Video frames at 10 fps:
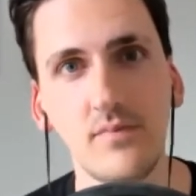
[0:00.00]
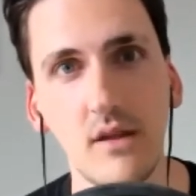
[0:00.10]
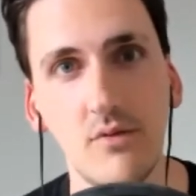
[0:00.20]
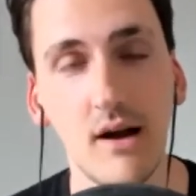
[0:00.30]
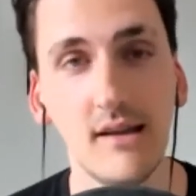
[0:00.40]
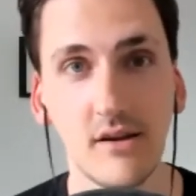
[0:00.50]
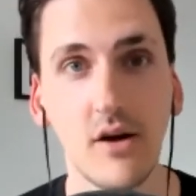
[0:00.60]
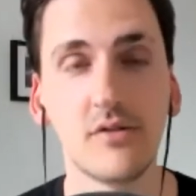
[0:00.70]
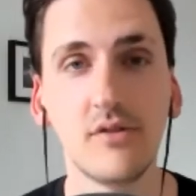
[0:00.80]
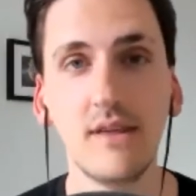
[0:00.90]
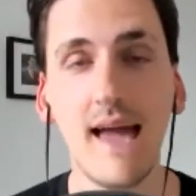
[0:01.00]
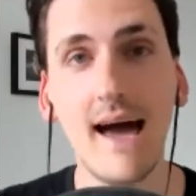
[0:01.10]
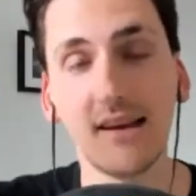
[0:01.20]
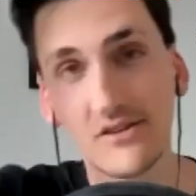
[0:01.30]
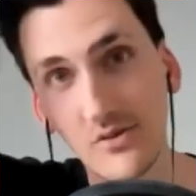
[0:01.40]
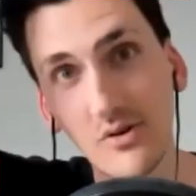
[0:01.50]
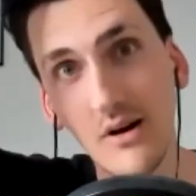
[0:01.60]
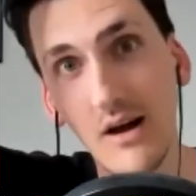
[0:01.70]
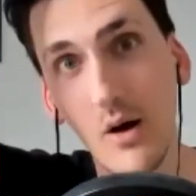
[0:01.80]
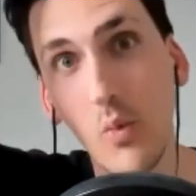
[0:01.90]
Right, go through the actual
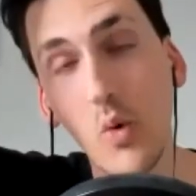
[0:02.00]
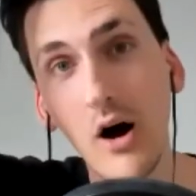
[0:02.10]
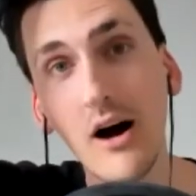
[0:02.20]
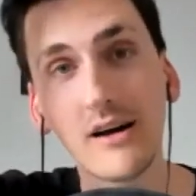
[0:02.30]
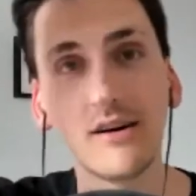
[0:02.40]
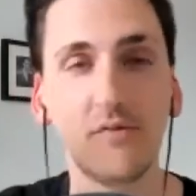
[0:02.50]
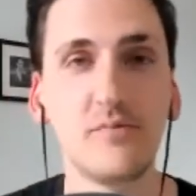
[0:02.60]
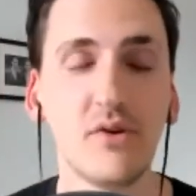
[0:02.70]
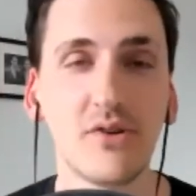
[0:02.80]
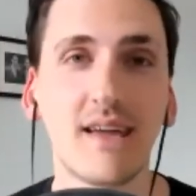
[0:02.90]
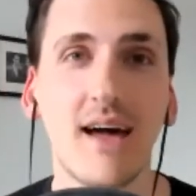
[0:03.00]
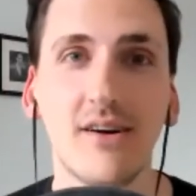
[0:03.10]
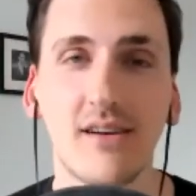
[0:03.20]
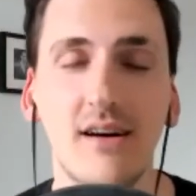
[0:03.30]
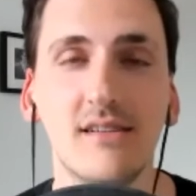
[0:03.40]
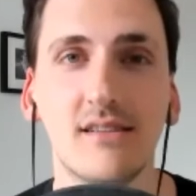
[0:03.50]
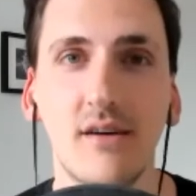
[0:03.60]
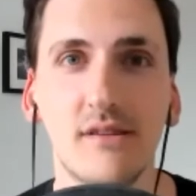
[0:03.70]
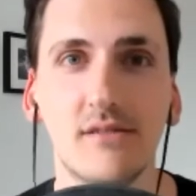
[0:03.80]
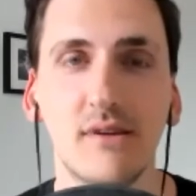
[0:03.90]
work of building out a client
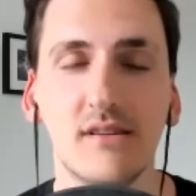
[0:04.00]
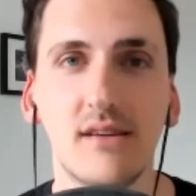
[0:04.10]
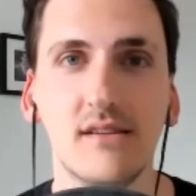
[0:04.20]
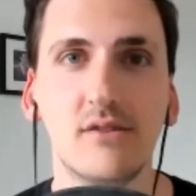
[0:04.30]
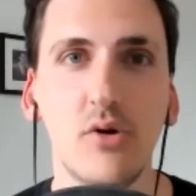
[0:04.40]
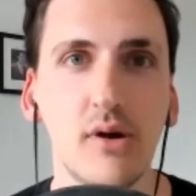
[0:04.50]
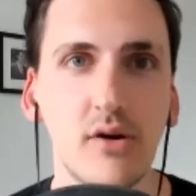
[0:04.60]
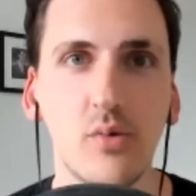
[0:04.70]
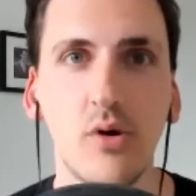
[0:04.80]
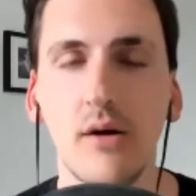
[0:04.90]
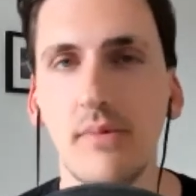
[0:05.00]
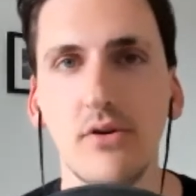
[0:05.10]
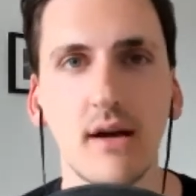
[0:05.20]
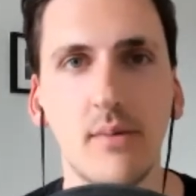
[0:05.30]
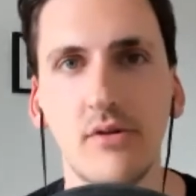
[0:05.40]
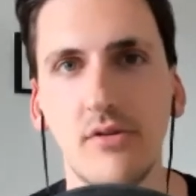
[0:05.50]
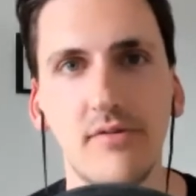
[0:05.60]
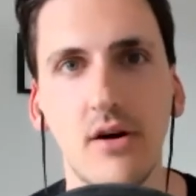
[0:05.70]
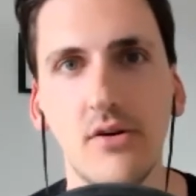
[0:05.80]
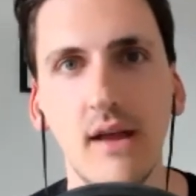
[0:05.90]
service business, doing good work, building up a
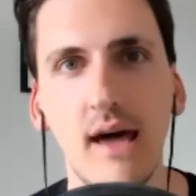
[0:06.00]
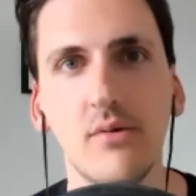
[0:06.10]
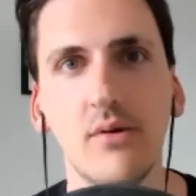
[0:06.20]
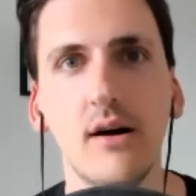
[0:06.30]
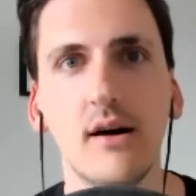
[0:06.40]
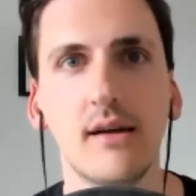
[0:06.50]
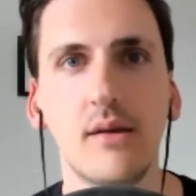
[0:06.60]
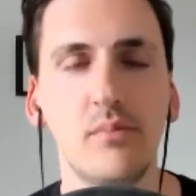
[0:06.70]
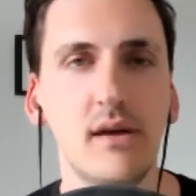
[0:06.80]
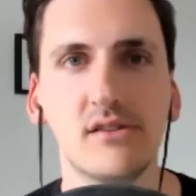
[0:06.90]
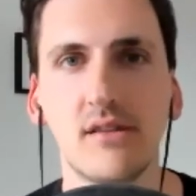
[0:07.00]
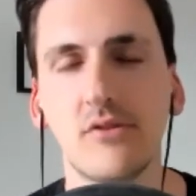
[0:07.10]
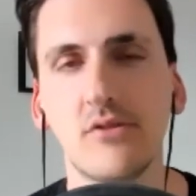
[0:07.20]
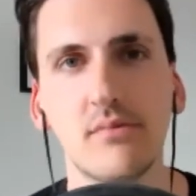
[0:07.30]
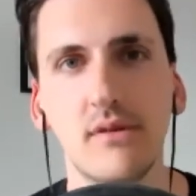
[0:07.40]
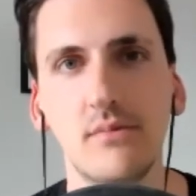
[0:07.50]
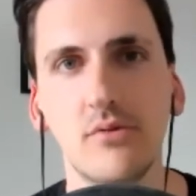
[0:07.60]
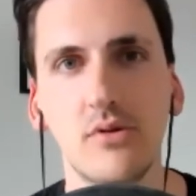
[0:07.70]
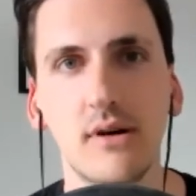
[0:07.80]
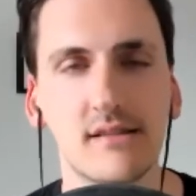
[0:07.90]
referral network and pitching the correct
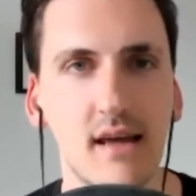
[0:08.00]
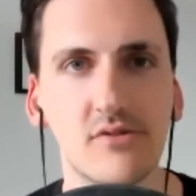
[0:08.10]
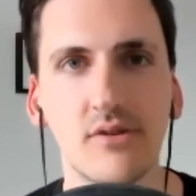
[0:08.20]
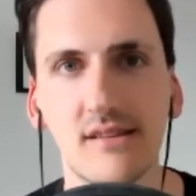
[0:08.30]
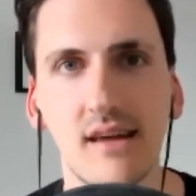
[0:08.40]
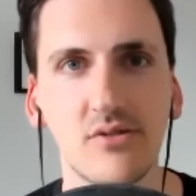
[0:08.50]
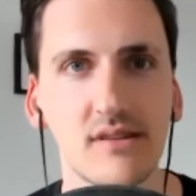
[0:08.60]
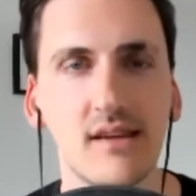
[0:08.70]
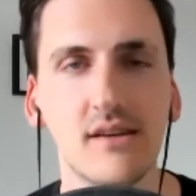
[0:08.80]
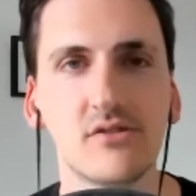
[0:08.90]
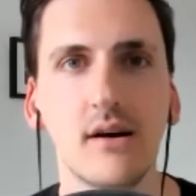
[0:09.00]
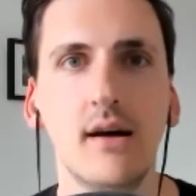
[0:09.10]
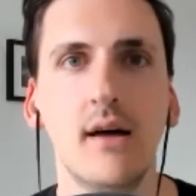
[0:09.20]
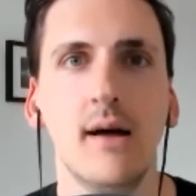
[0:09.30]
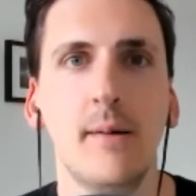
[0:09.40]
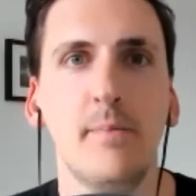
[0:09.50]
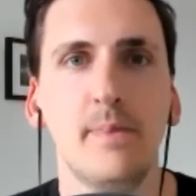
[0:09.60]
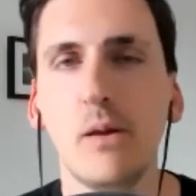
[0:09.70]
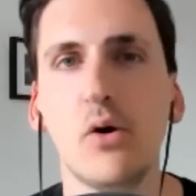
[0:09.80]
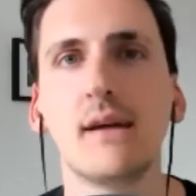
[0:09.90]
people, et cetera, et cetera, et cetera.
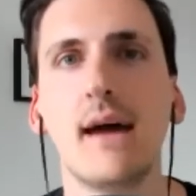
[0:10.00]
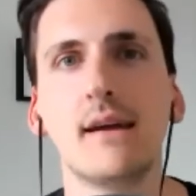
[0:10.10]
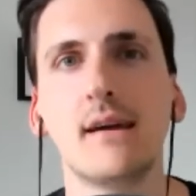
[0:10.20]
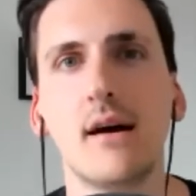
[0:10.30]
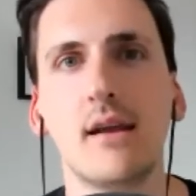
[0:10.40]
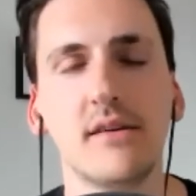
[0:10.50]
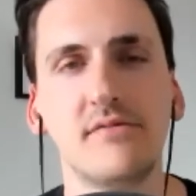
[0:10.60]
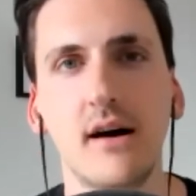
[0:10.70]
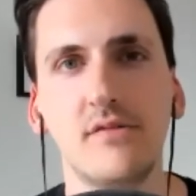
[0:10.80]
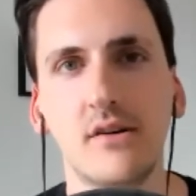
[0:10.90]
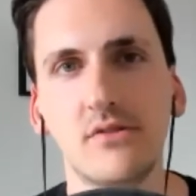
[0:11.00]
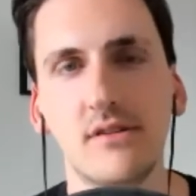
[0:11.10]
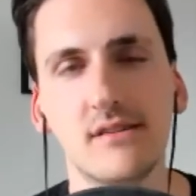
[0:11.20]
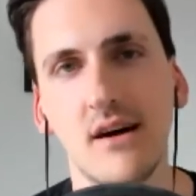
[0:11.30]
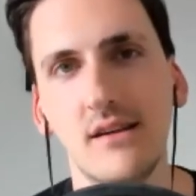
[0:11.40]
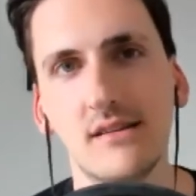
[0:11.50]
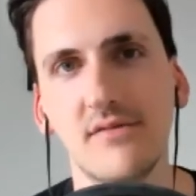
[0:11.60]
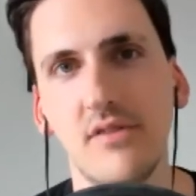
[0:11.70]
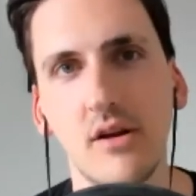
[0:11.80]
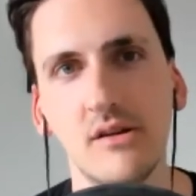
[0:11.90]
Not getting another five hundred designers to
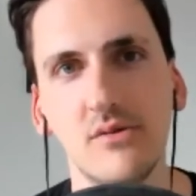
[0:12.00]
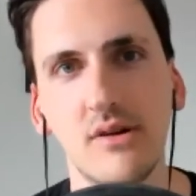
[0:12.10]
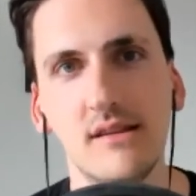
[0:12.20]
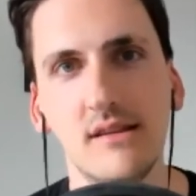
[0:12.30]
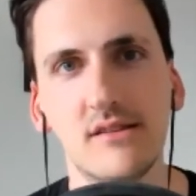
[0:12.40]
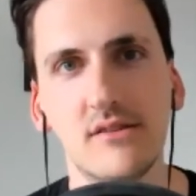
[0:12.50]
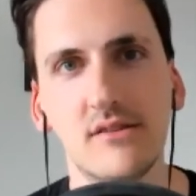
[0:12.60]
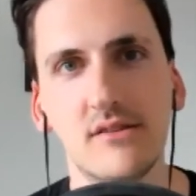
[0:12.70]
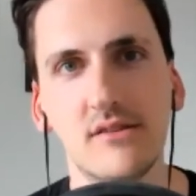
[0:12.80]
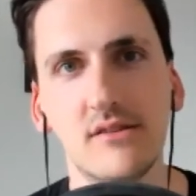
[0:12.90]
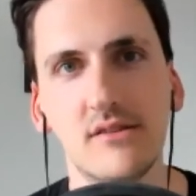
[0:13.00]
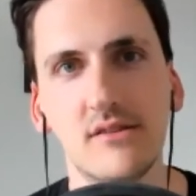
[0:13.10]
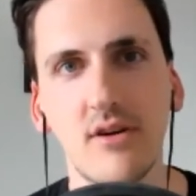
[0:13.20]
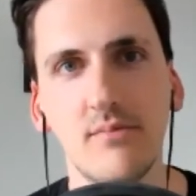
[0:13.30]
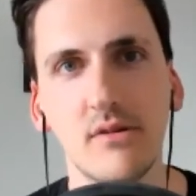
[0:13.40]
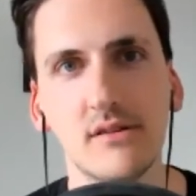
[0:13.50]
follow you on Instagram because it feels